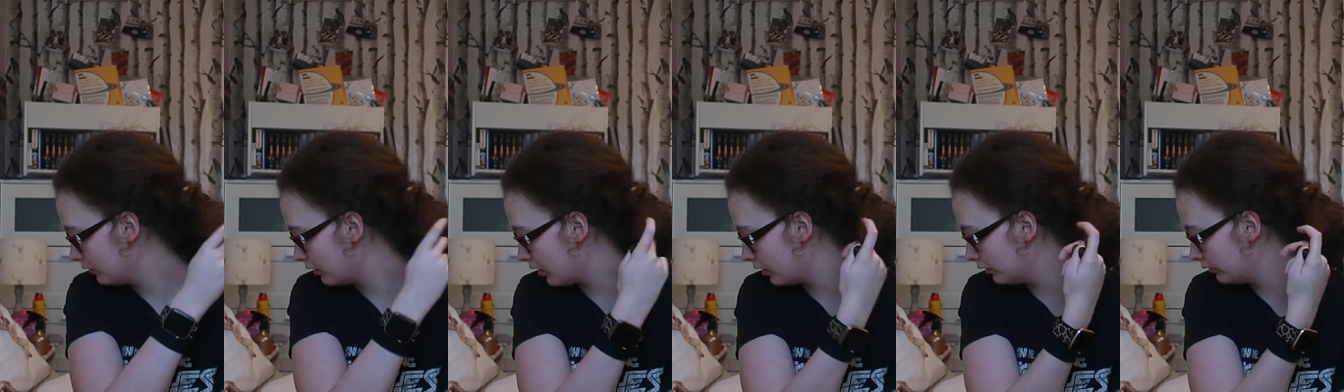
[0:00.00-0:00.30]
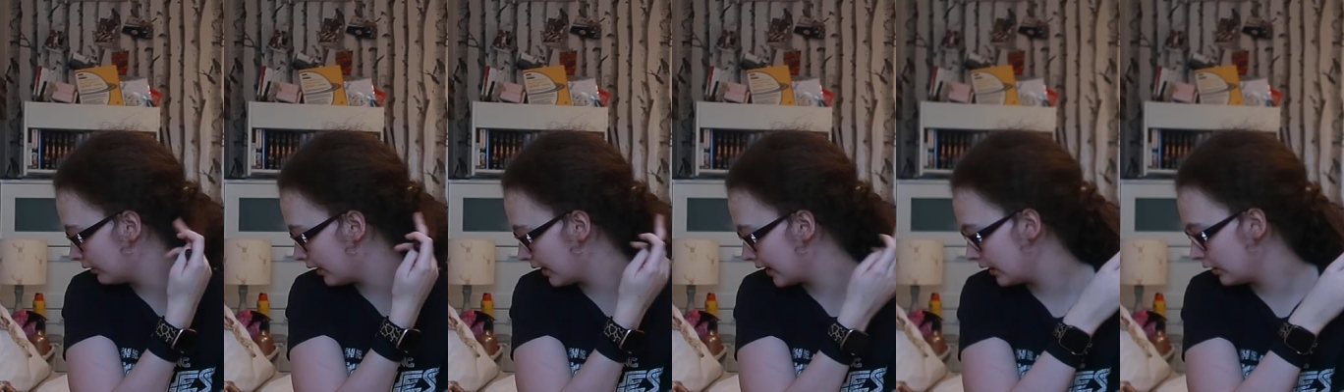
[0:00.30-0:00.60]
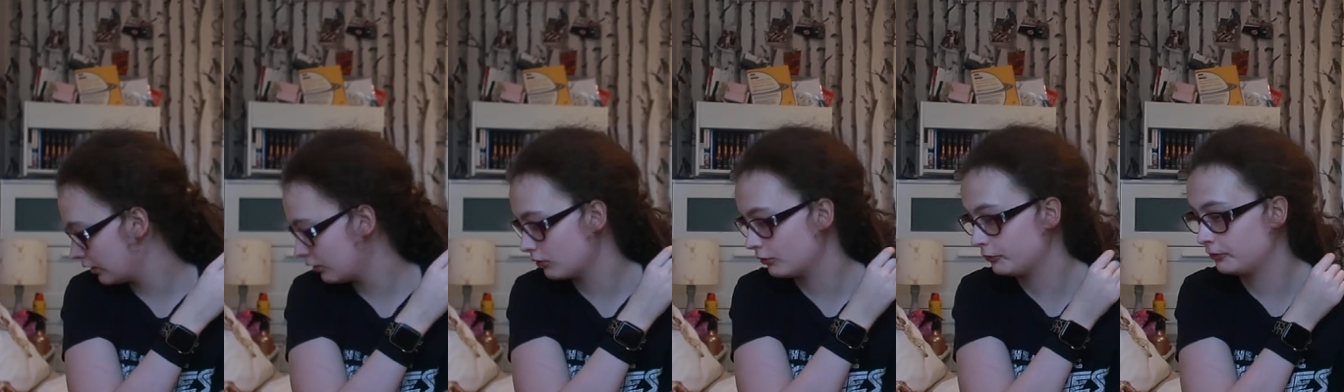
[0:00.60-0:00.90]

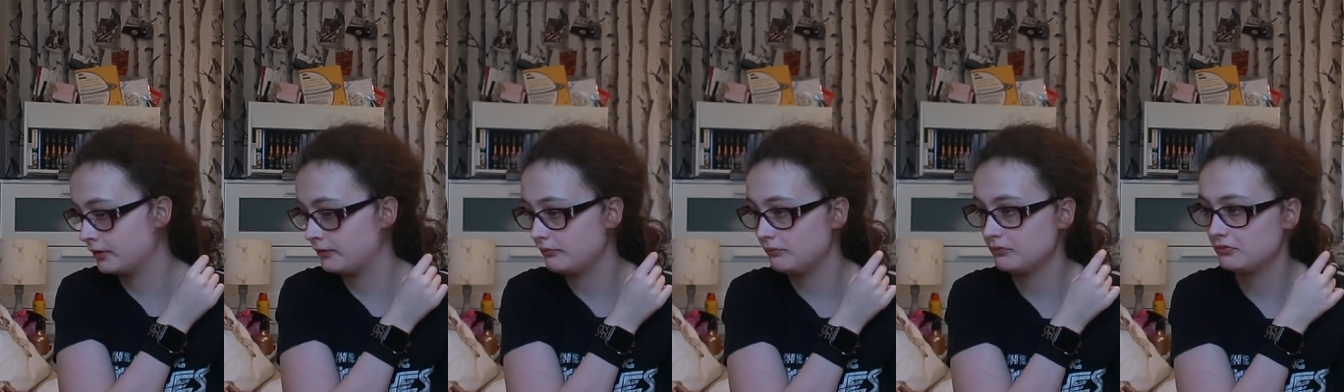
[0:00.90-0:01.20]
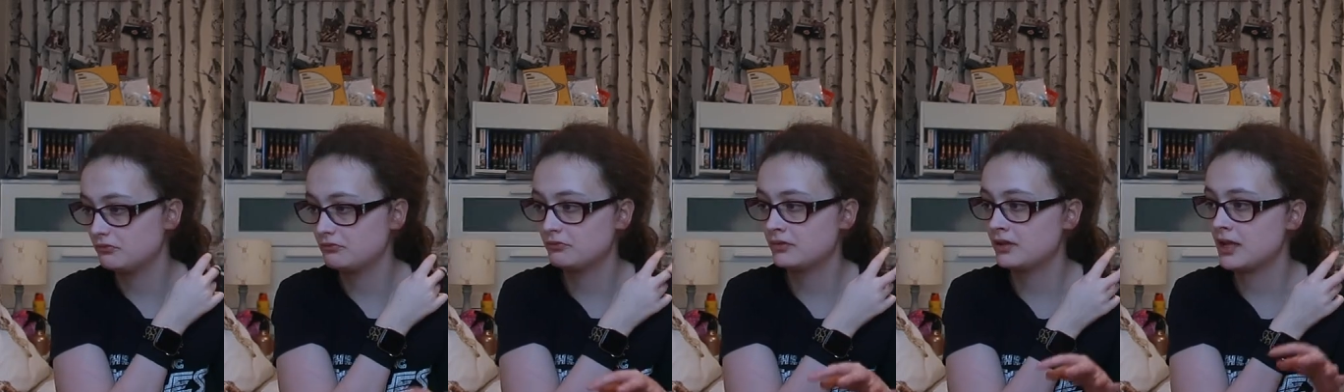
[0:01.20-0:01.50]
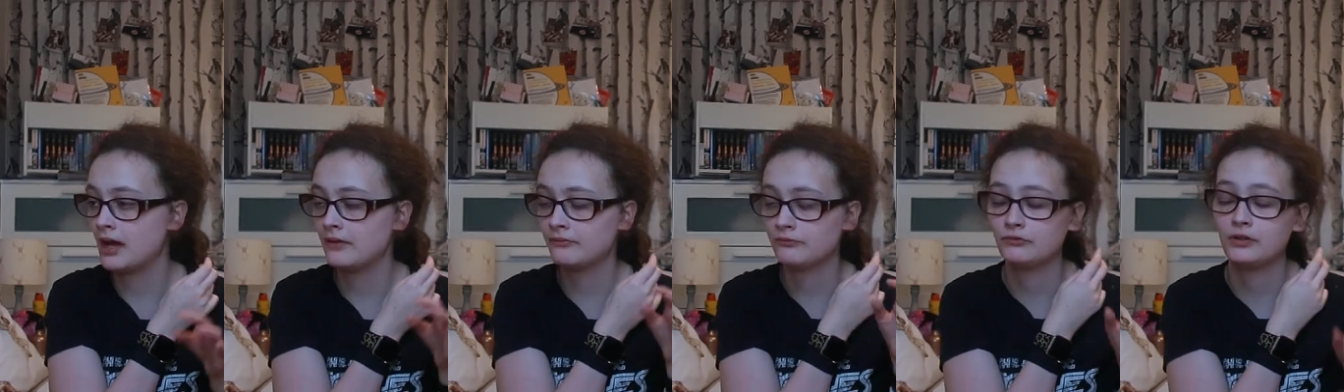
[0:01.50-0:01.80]
Unlike, because we
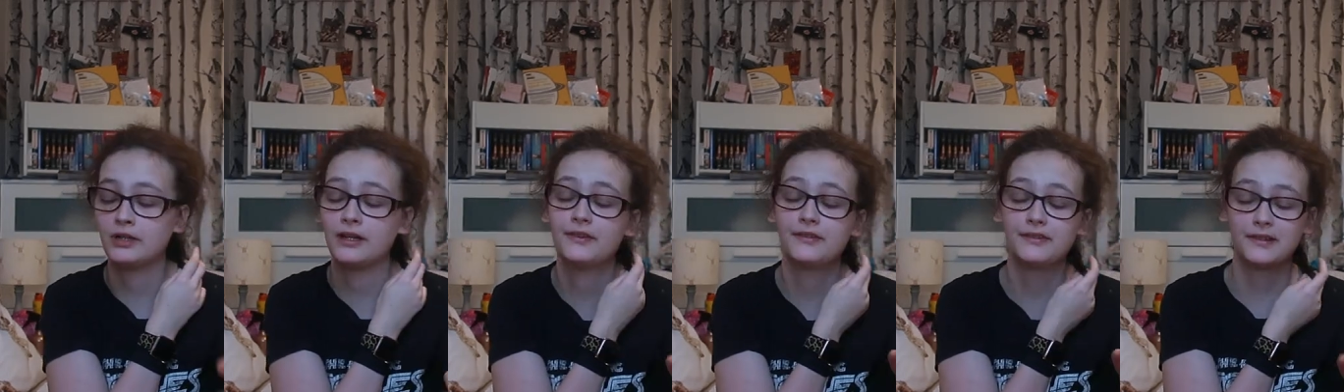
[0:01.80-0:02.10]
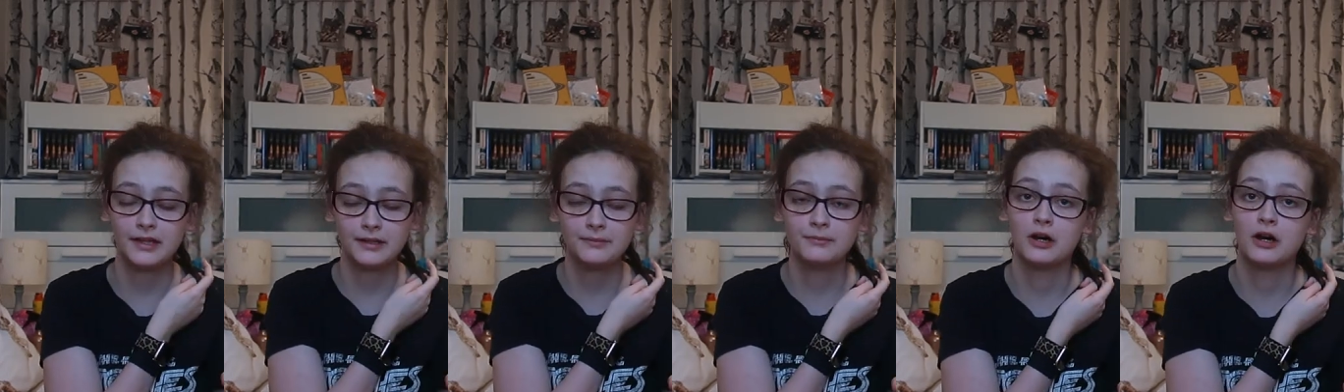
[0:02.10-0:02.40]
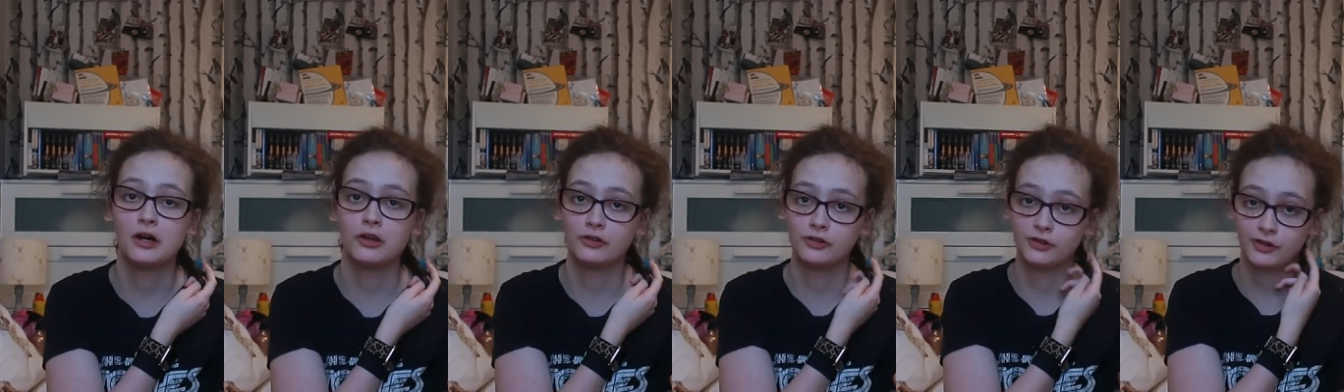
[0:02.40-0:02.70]
haven't really seen
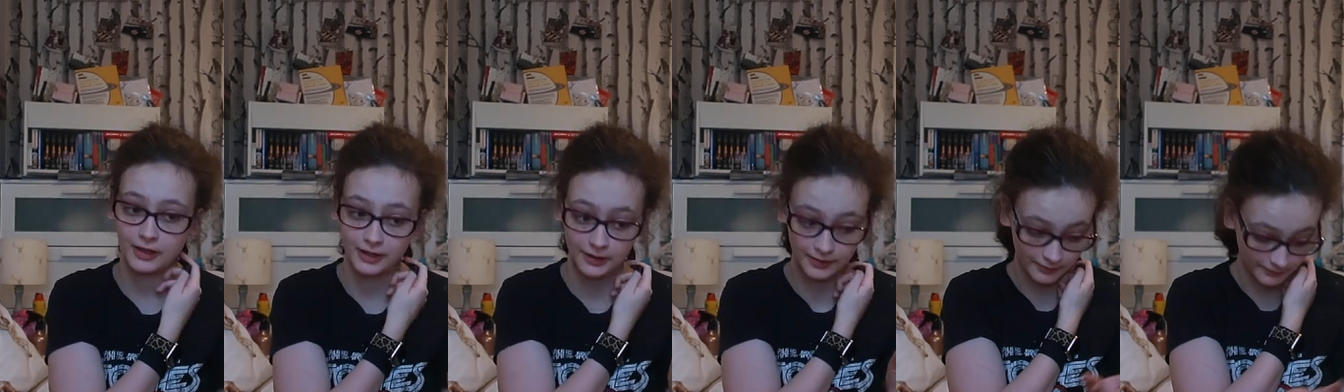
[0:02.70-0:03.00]
much